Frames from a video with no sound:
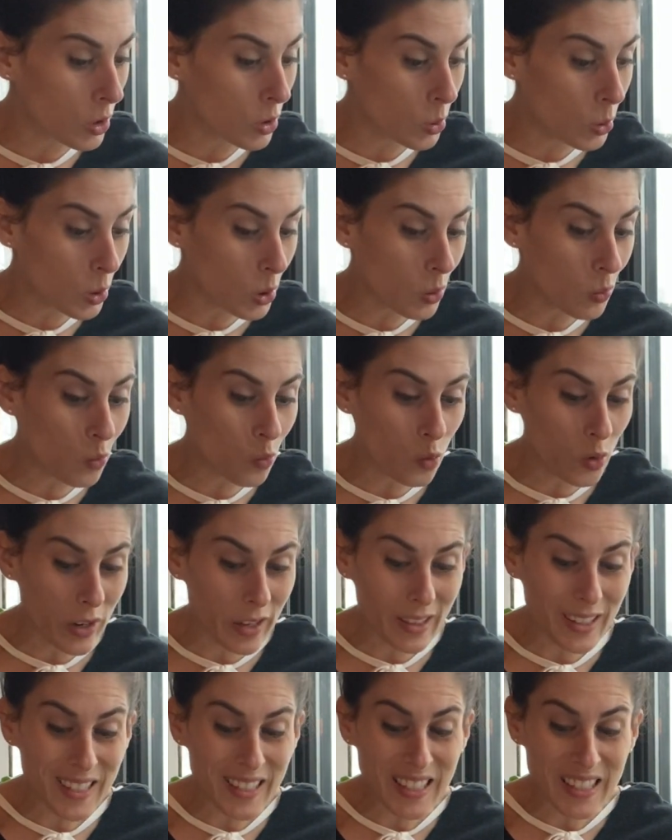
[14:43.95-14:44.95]
There's some
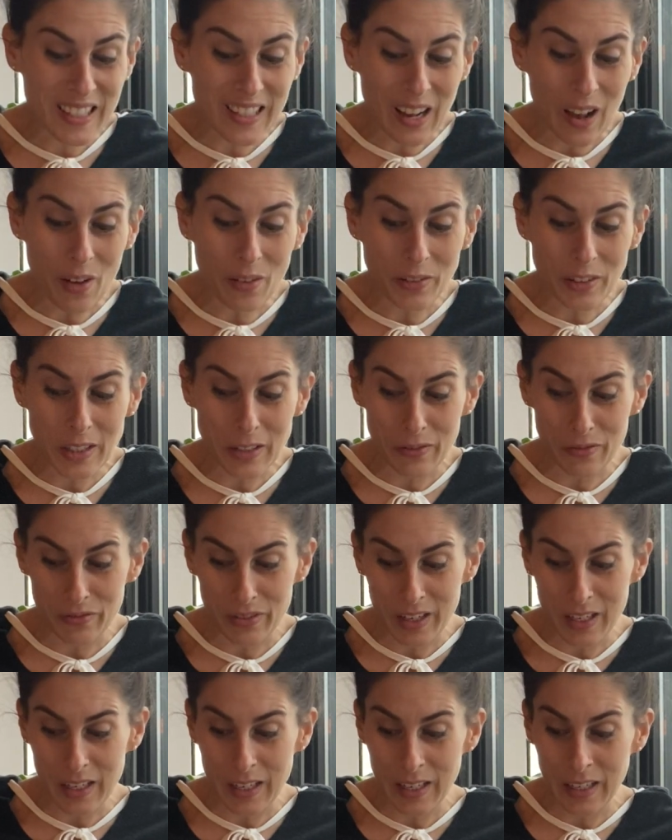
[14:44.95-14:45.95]
really
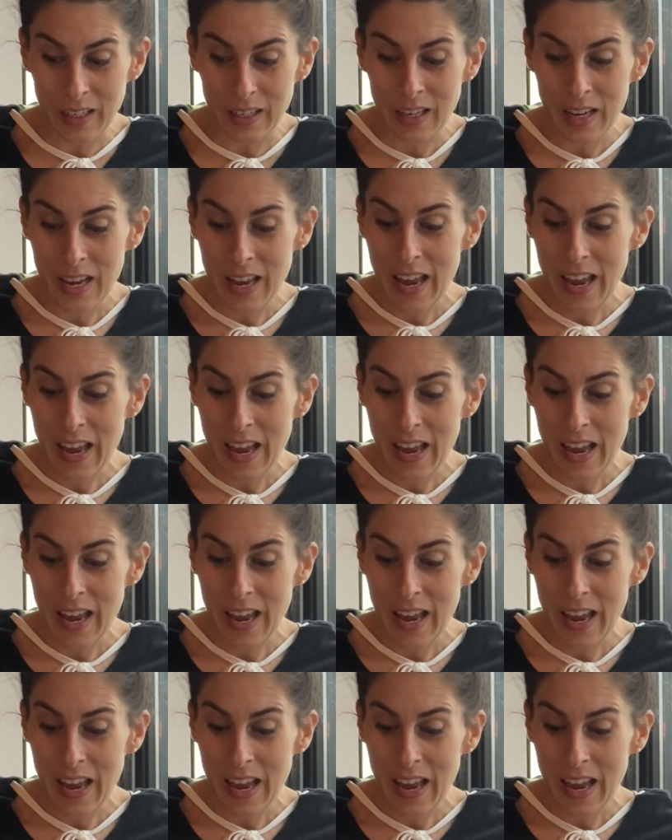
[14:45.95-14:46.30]
self-defeating